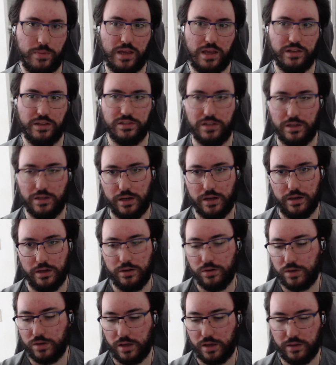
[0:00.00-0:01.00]
It's like, oh,
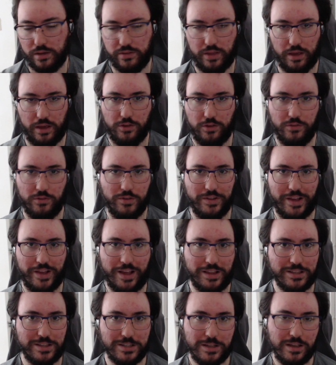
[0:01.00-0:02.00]
okay, thank you for
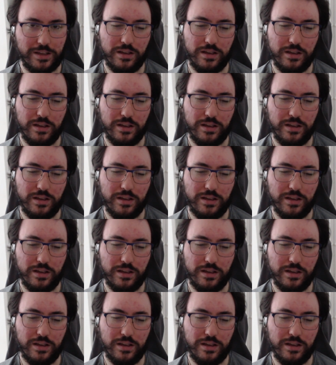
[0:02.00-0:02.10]
that.